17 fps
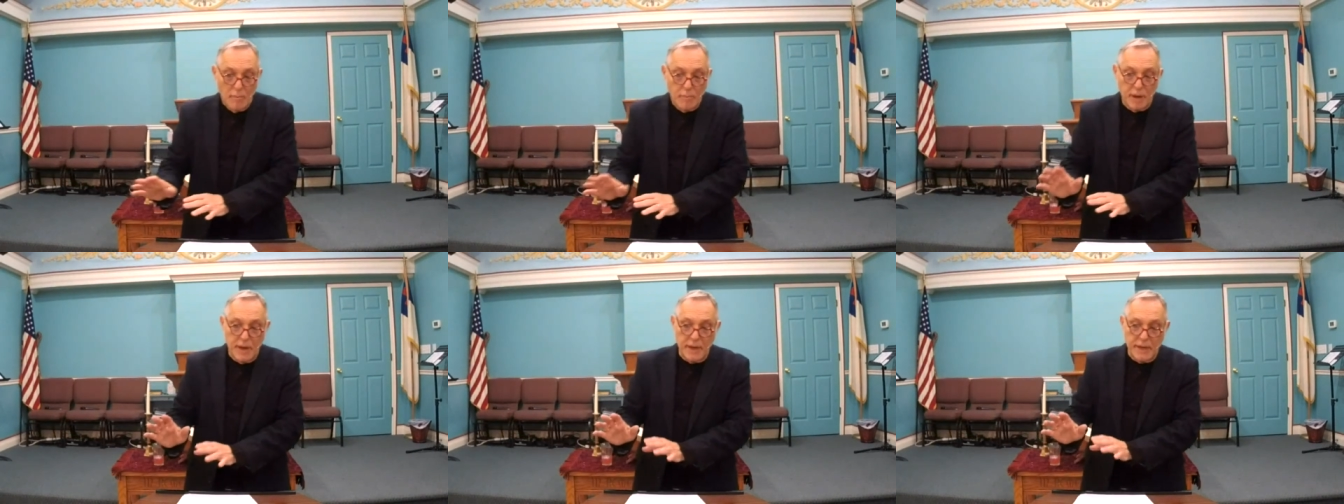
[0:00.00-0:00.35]

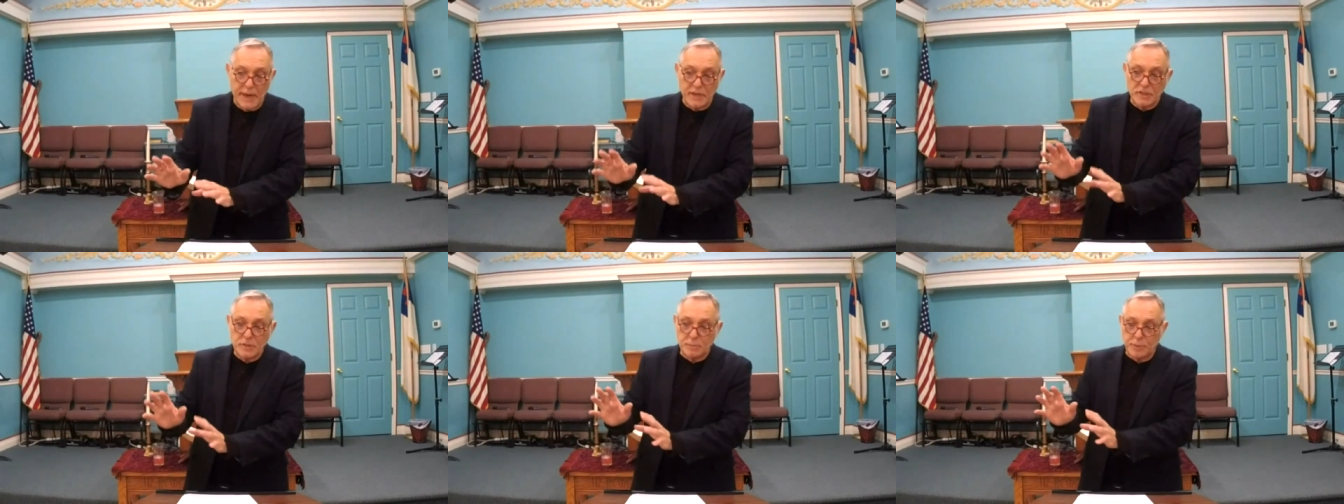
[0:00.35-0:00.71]
but
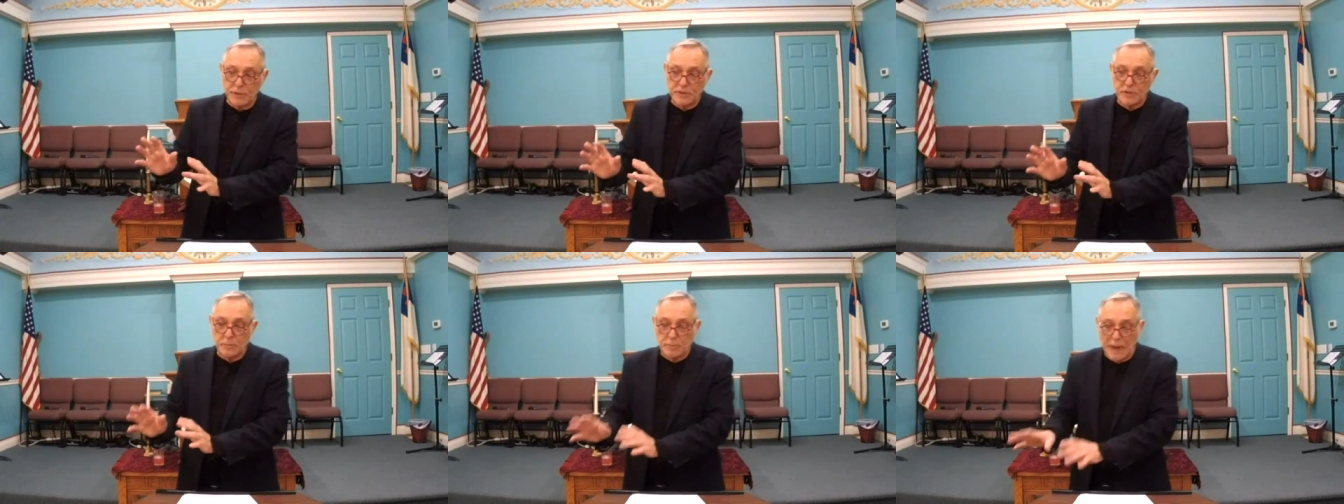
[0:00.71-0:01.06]
against
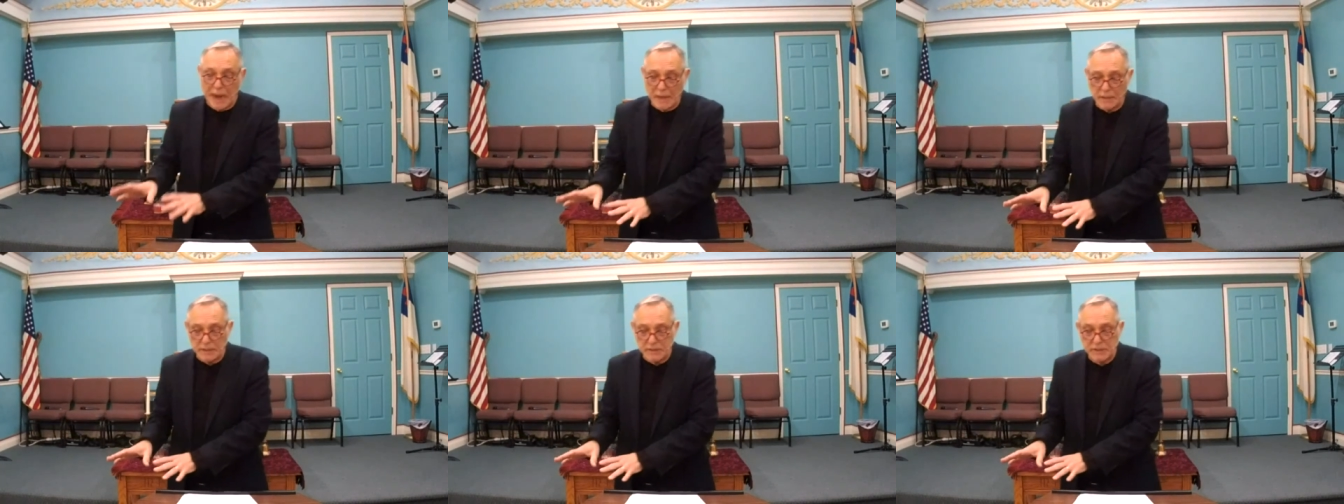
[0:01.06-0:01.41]

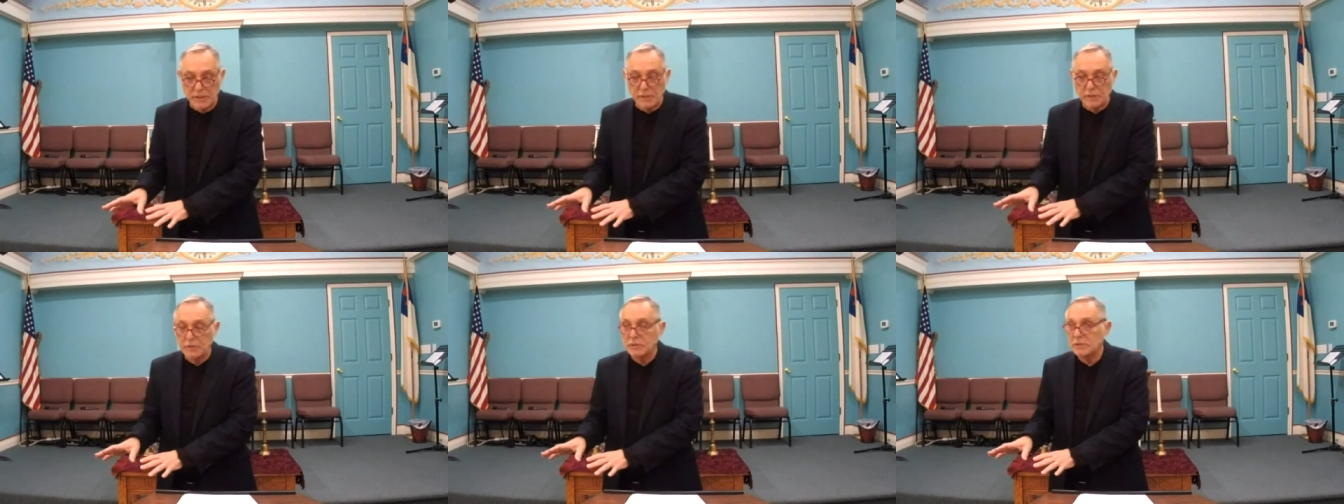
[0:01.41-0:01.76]

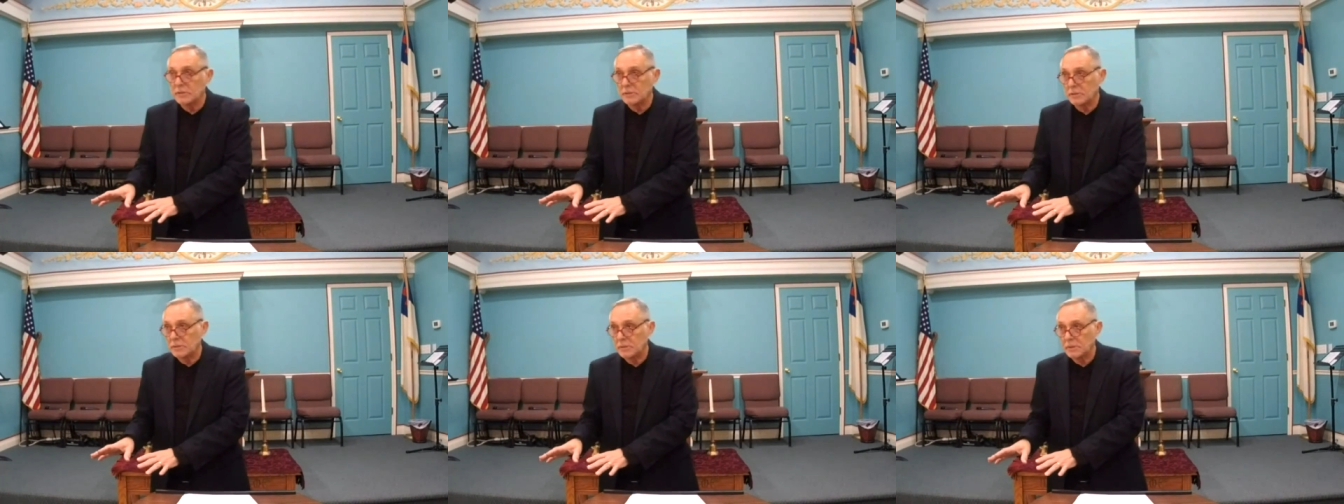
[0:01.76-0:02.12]
principalities
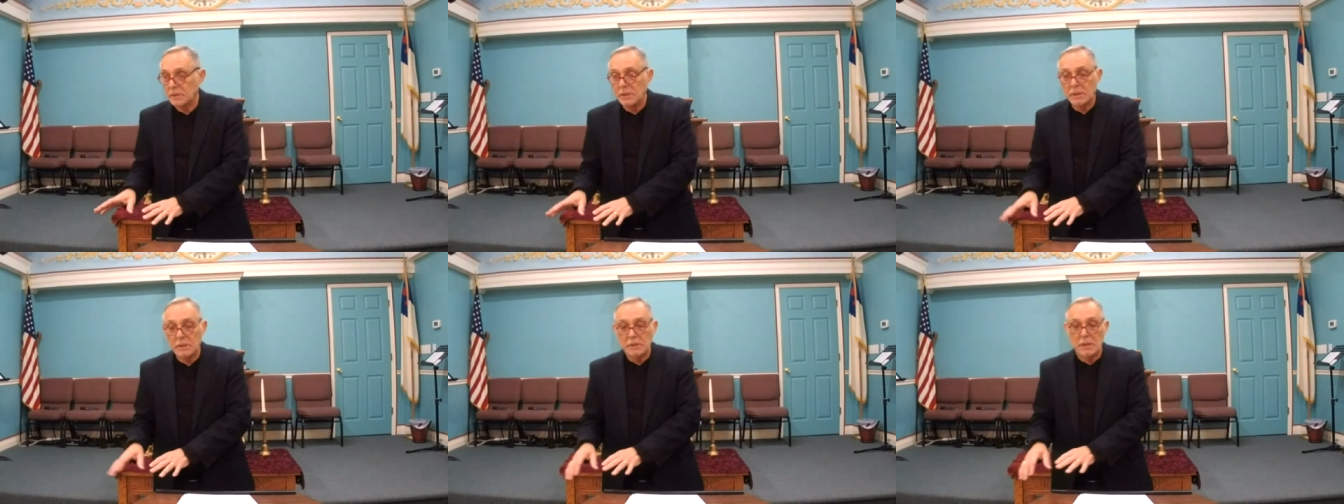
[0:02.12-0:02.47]

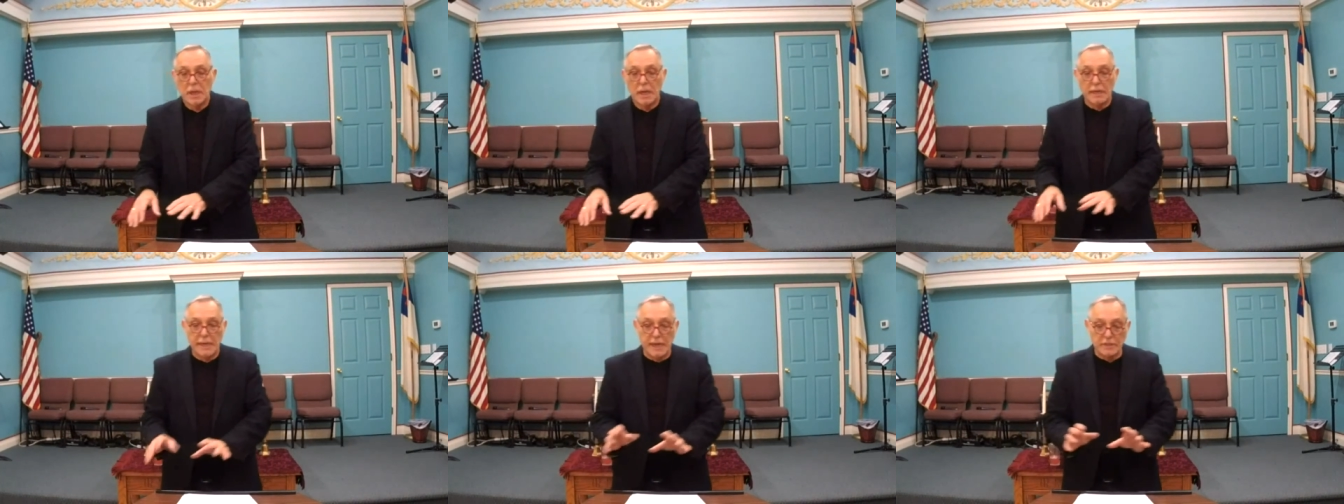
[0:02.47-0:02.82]

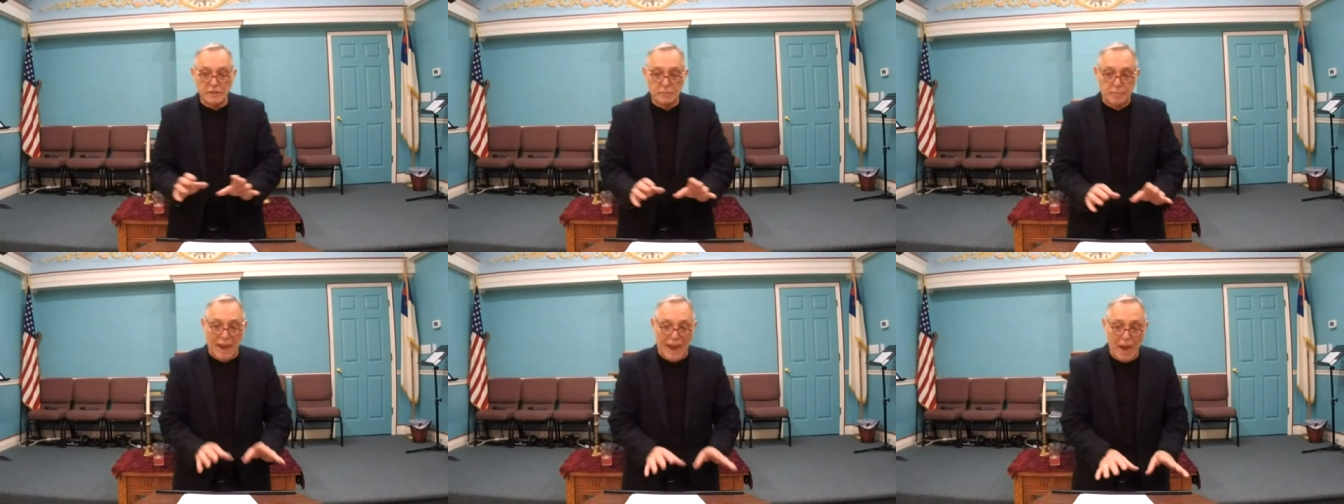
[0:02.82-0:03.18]

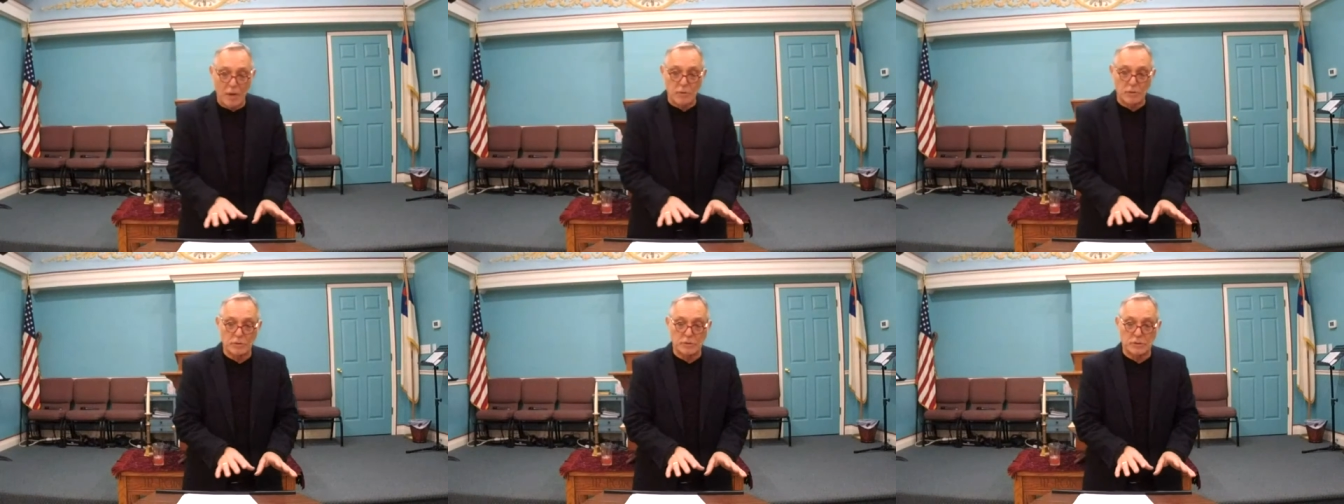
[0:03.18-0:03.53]
against
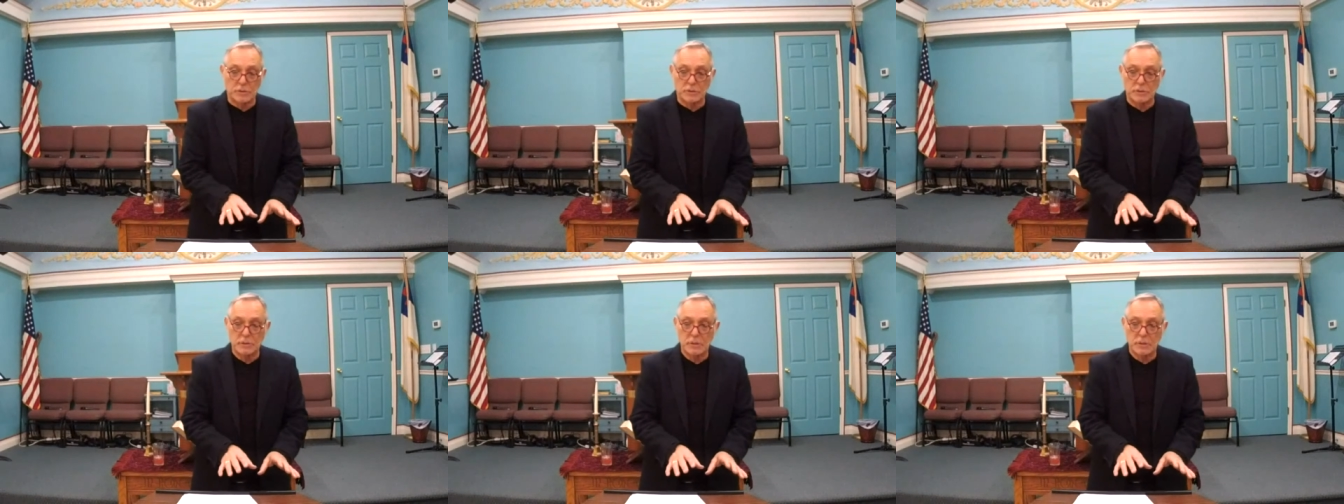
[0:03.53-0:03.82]
powers,